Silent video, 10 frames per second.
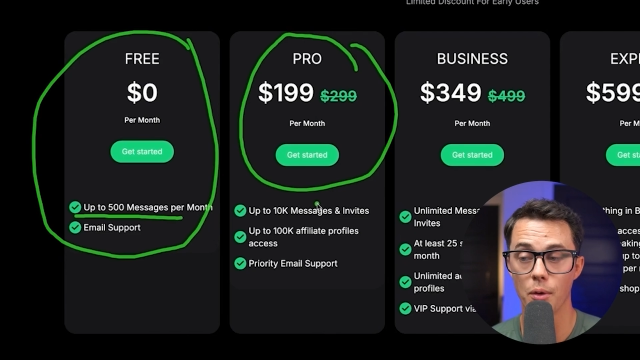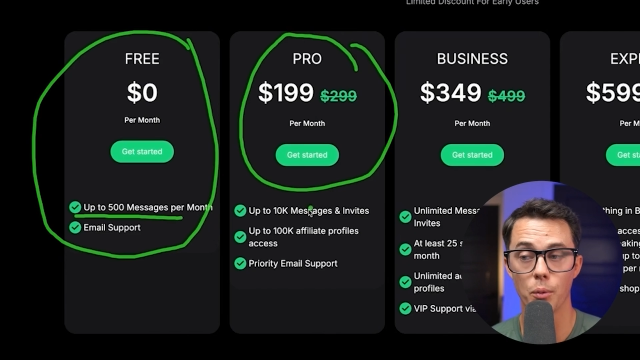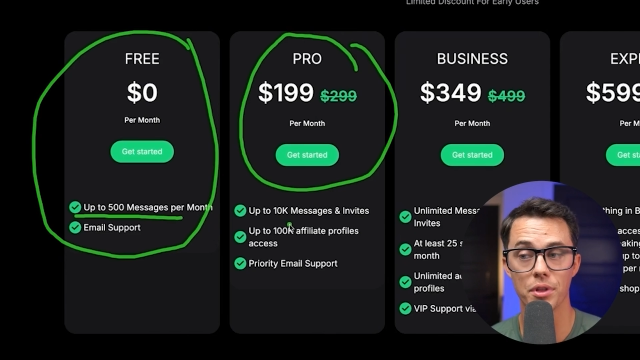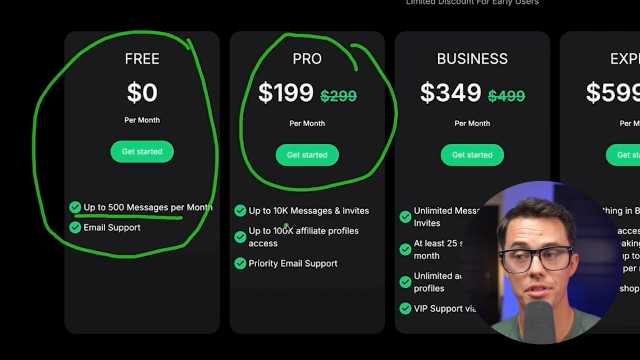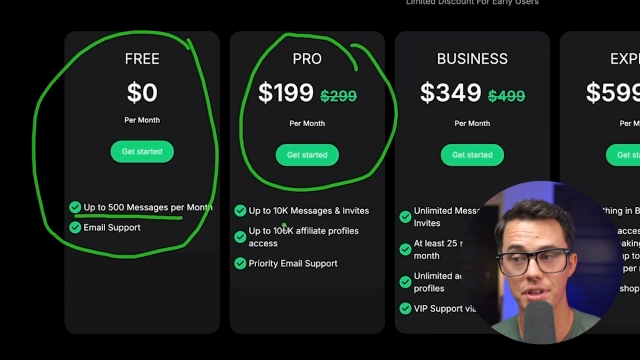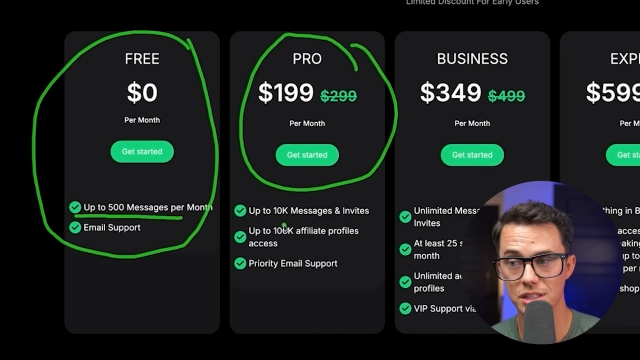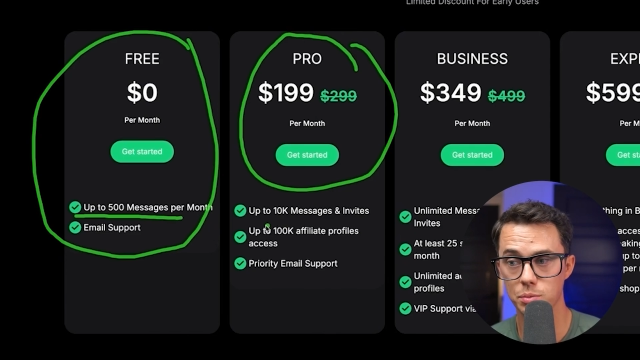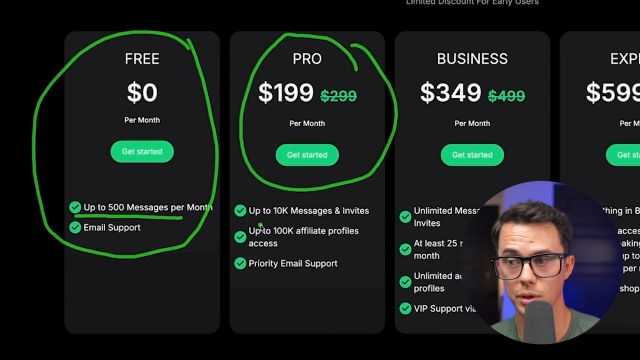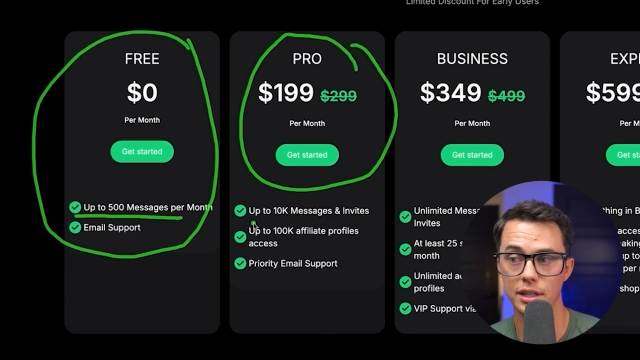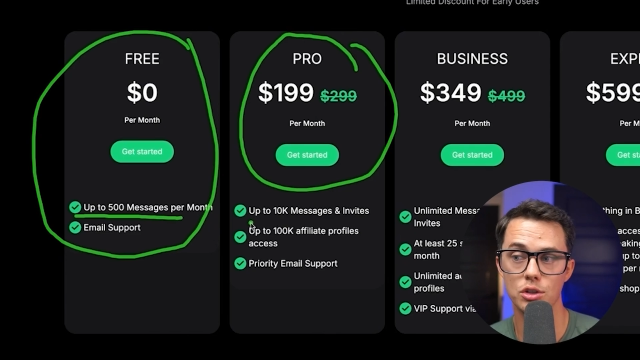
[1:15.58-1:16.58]
With this
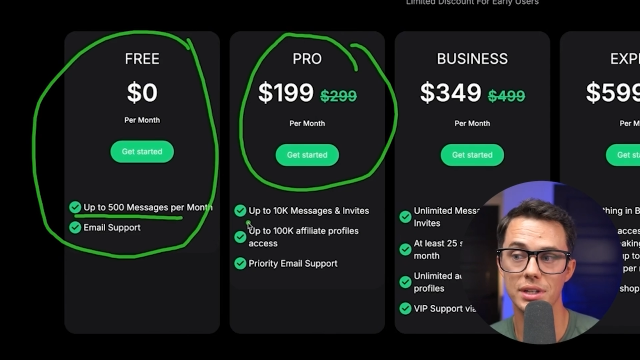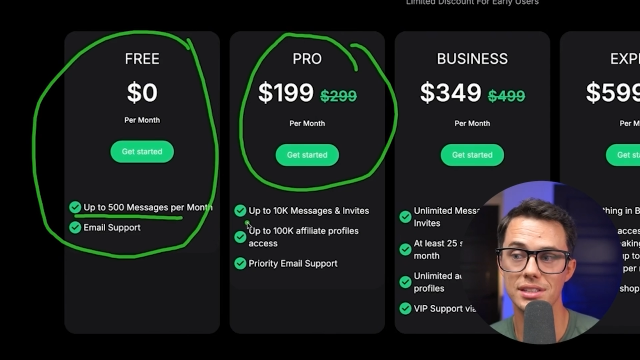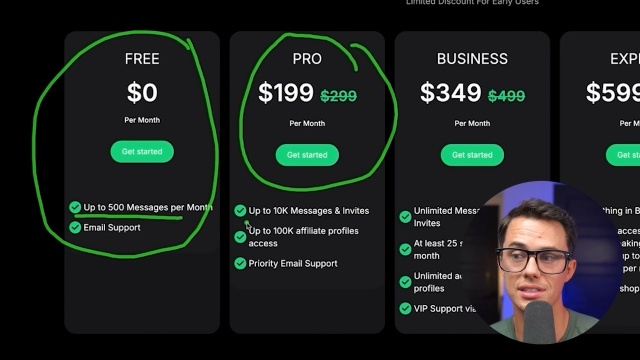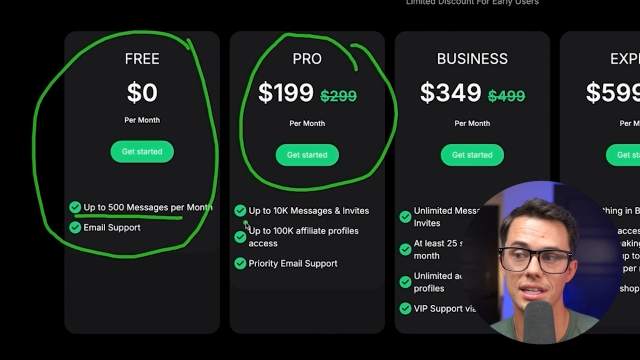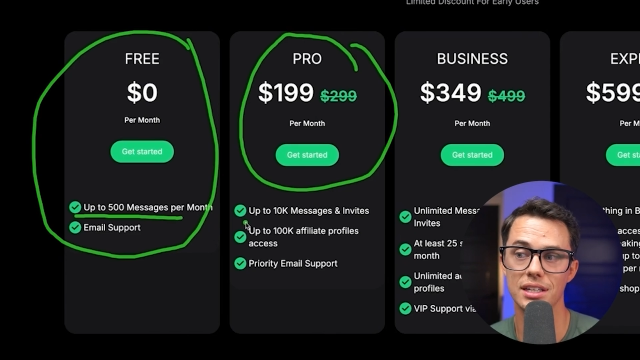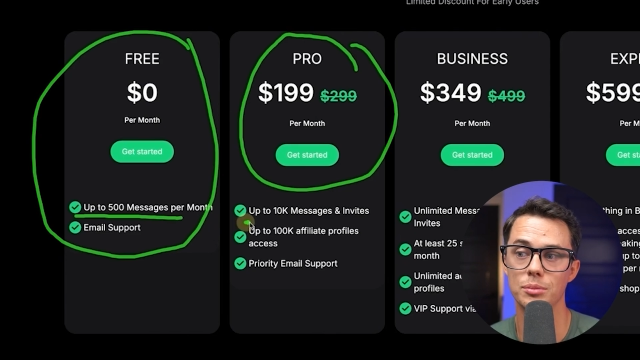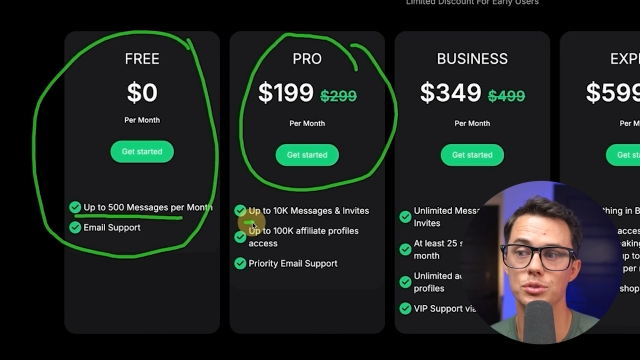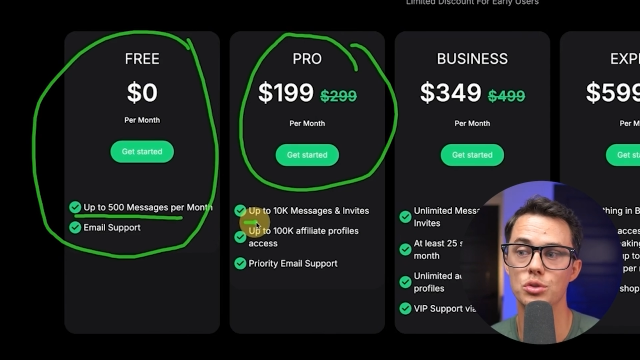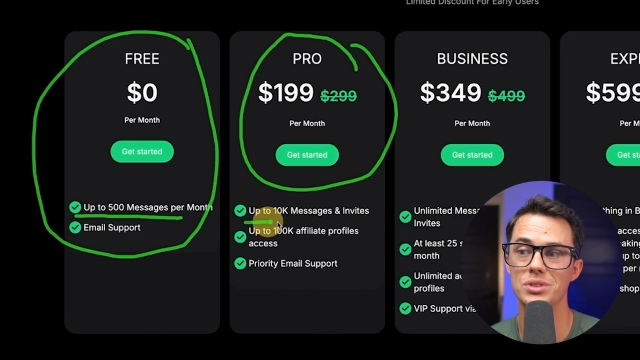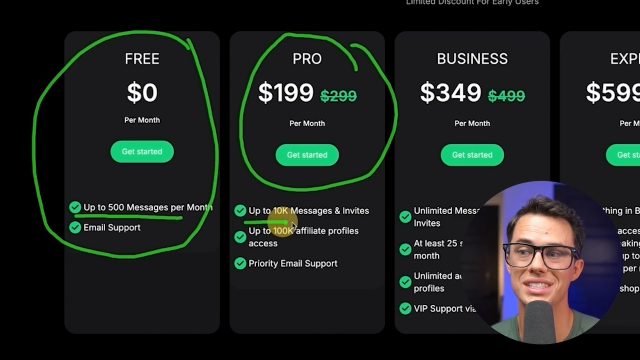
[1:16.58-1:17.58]
plan, you can send up
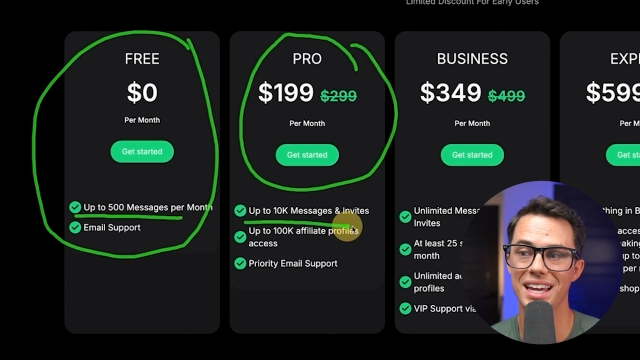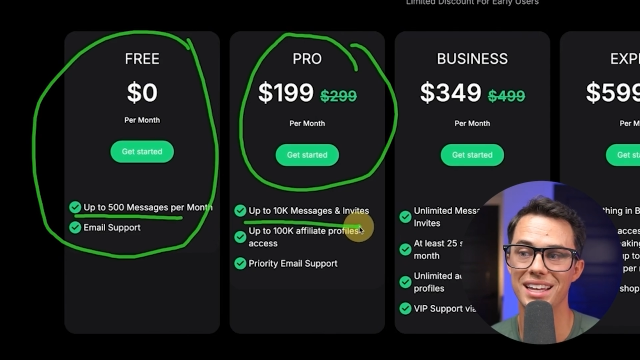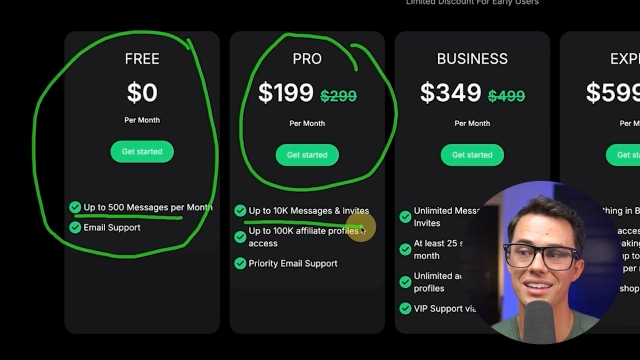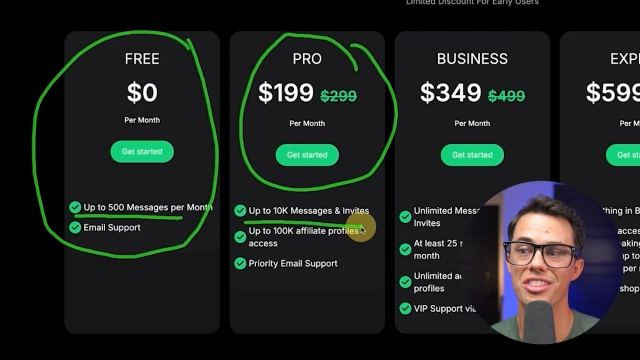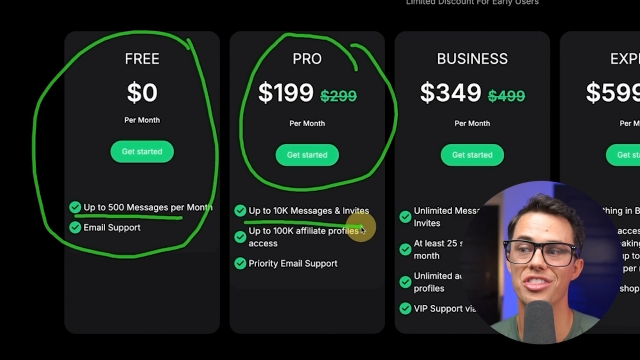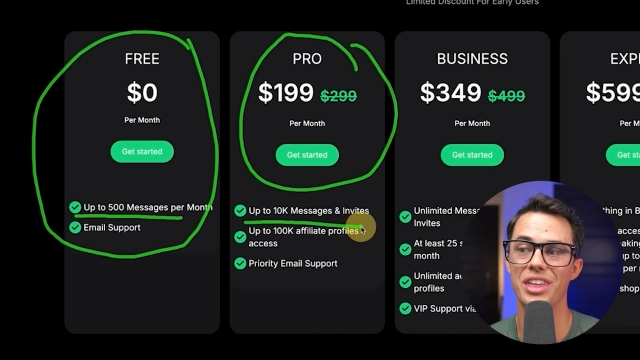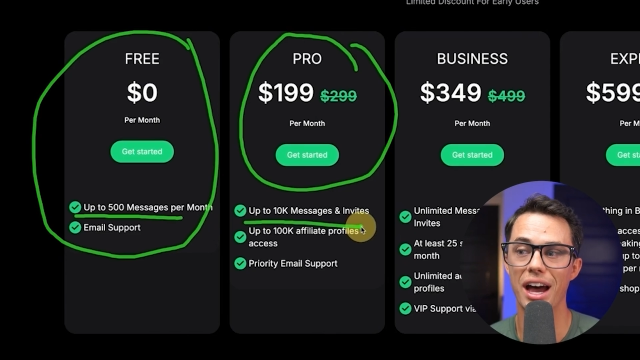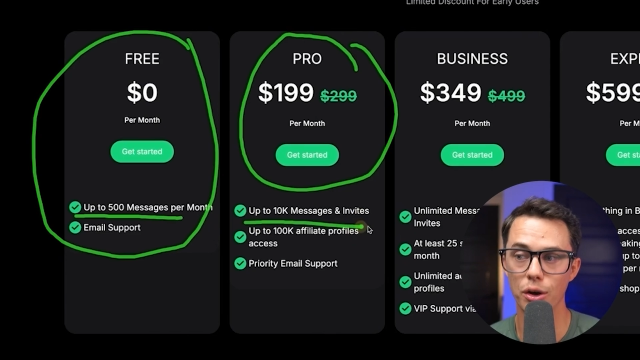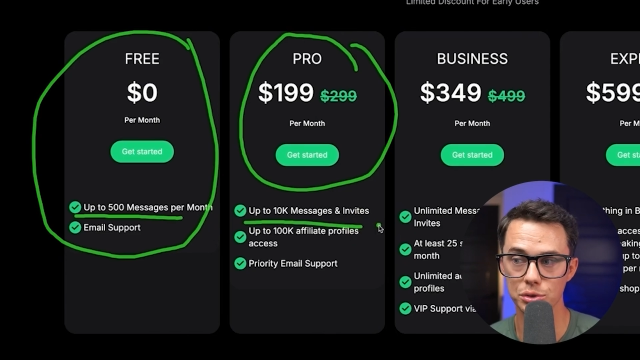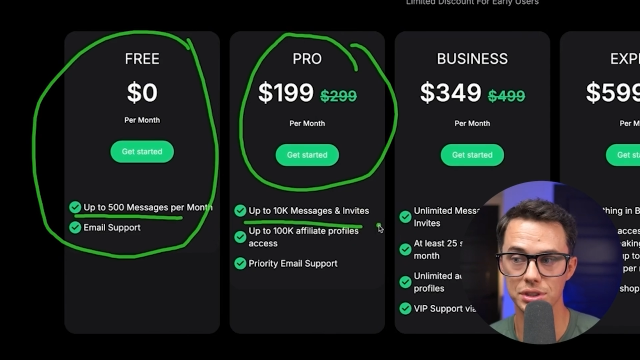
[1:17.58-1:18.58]
to
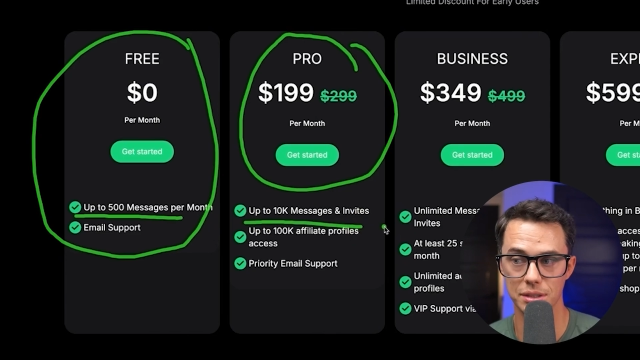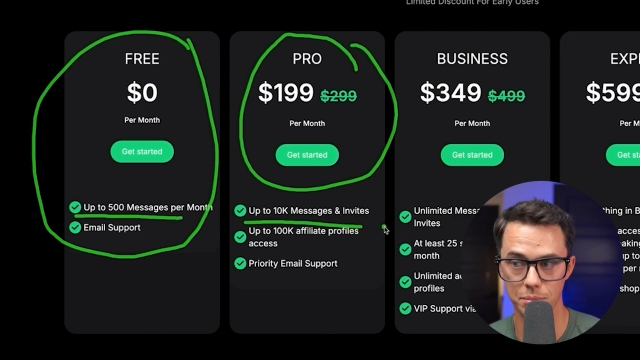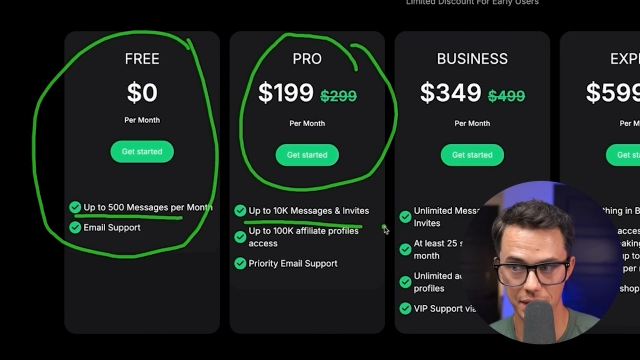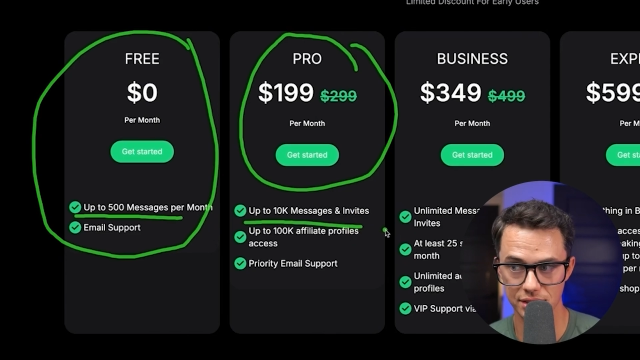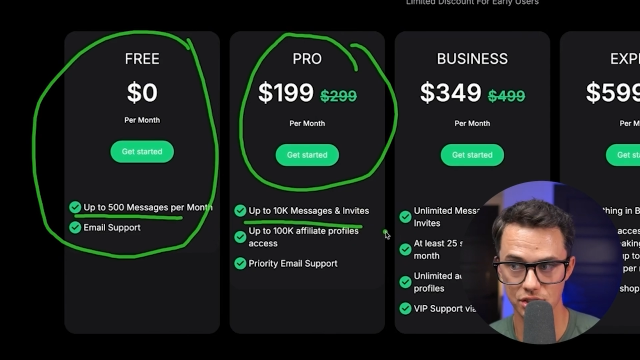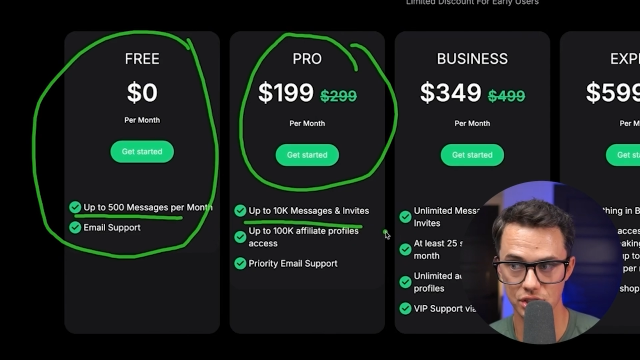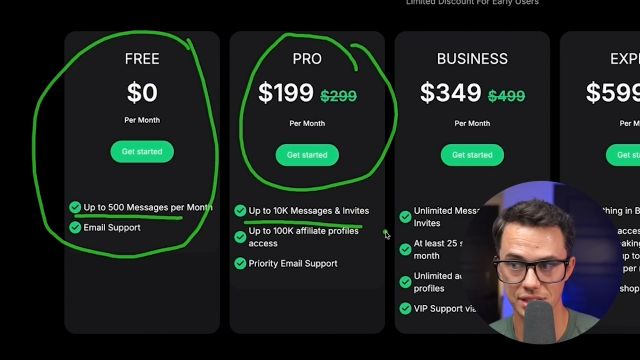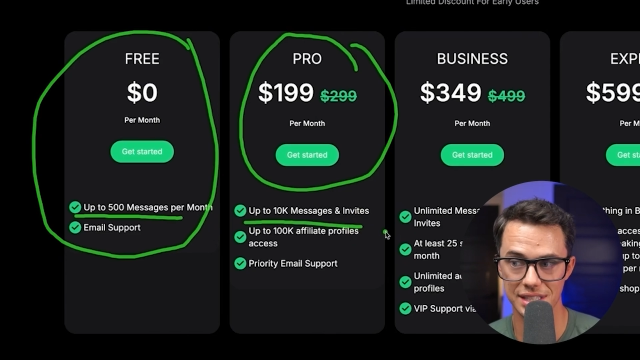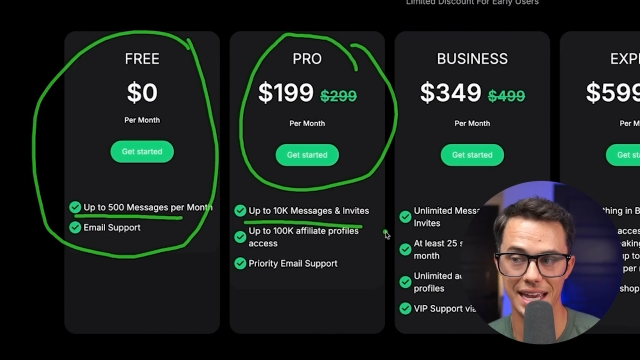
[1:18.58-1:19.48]
10,000 messages